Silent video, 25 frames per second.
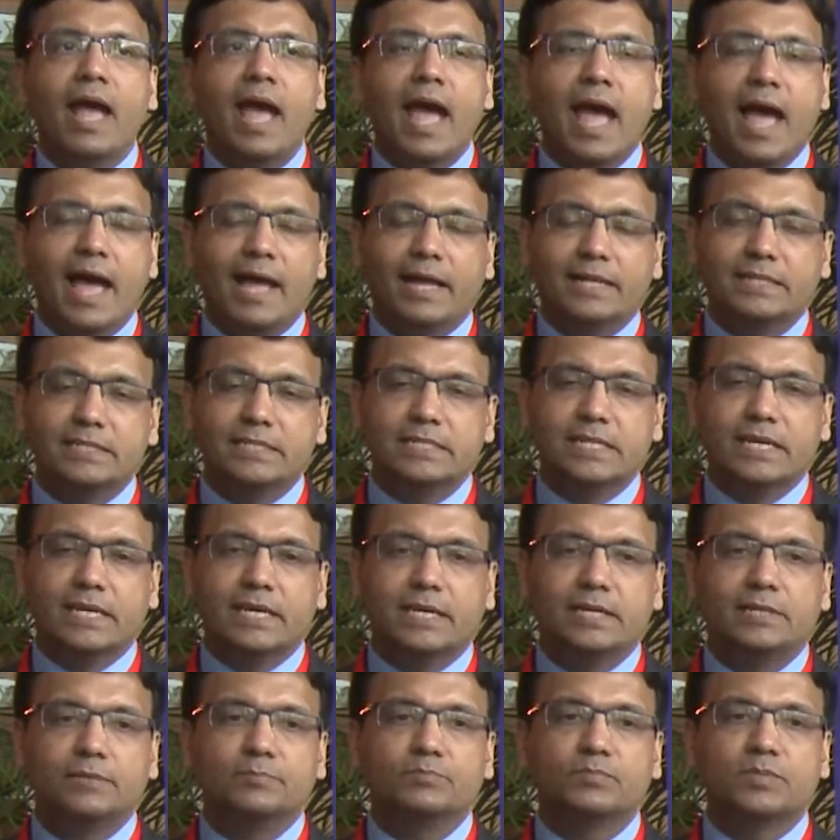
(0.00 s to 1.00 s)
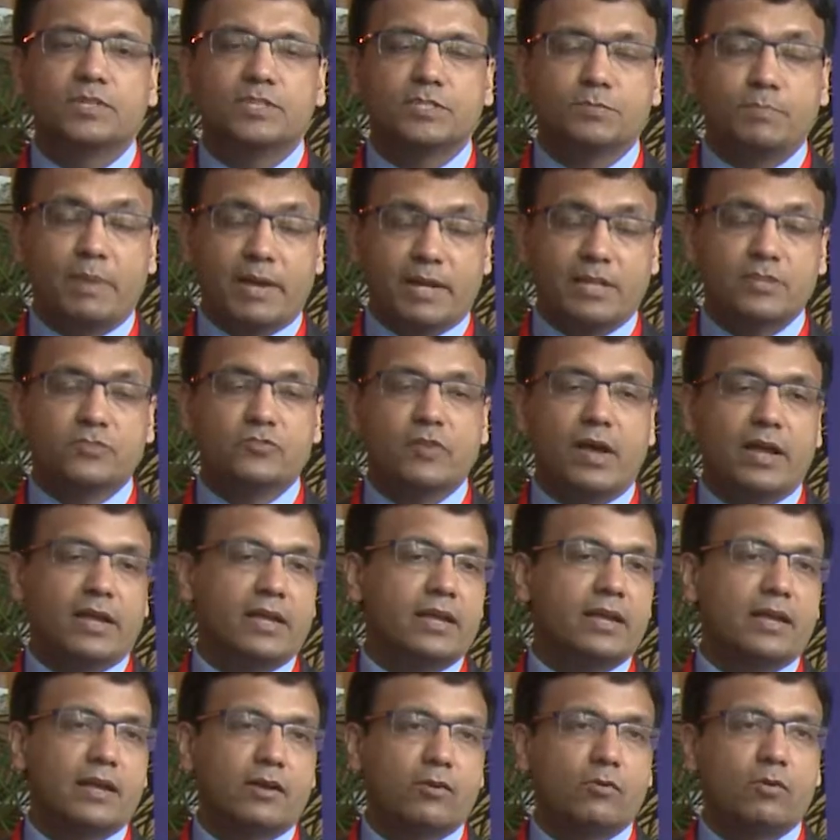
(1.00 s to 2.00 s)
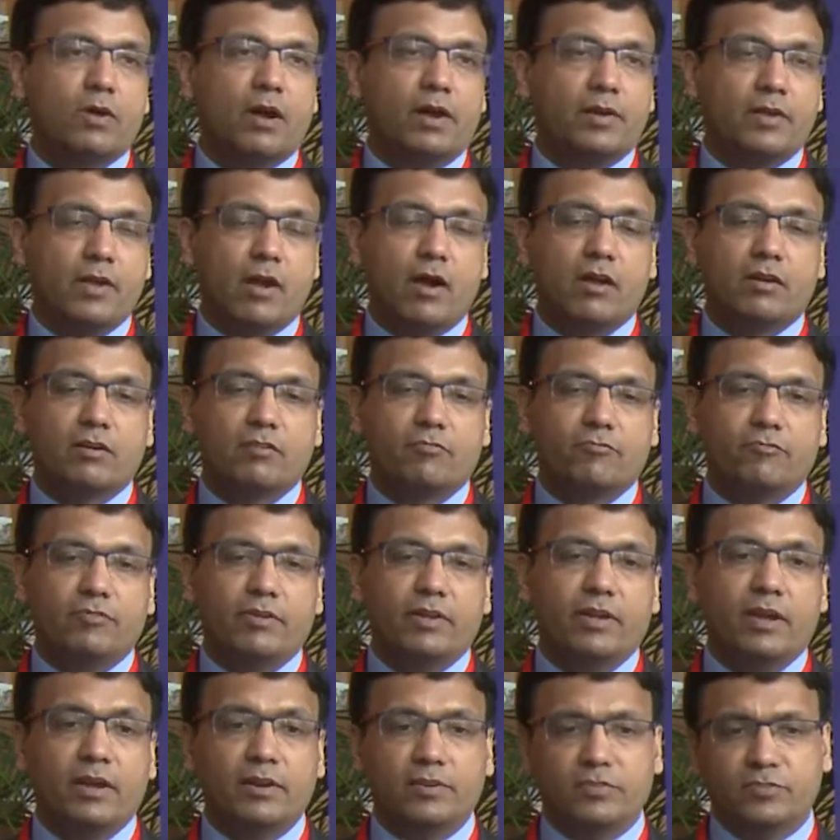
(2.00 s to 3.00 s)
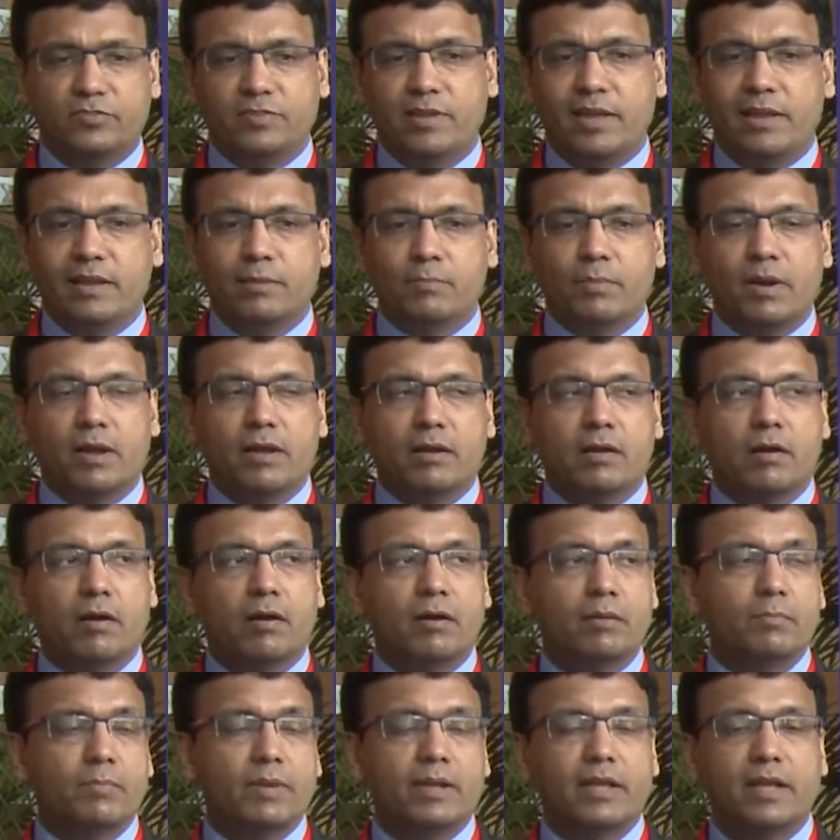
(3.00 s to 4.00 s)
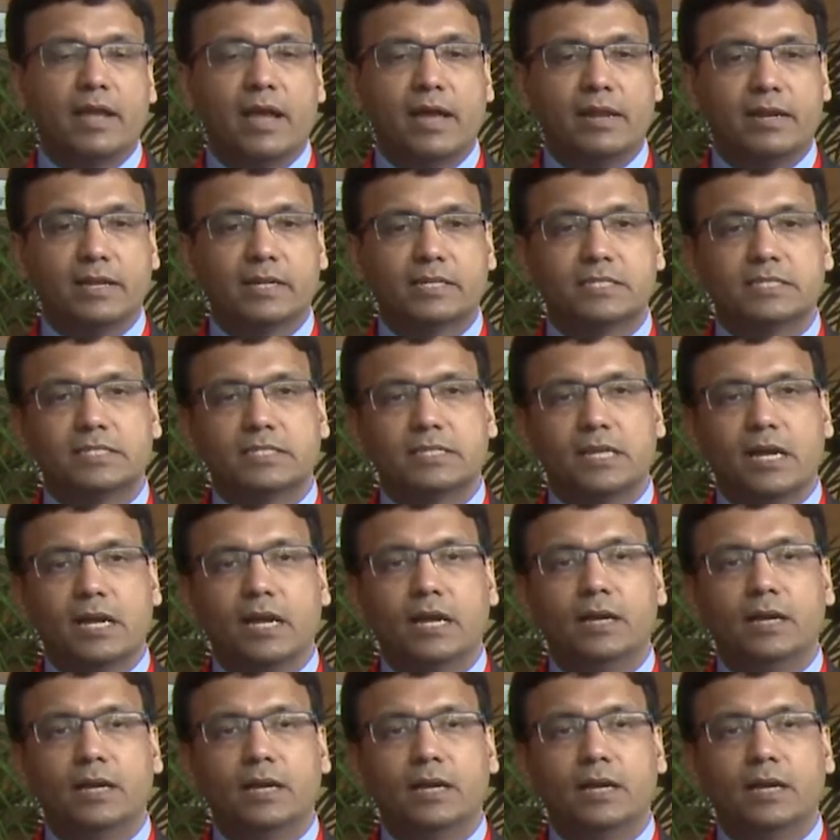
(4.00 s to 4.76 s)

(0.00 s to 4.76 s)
and speckle tracking echocardiography, understanding myocardial mechanics.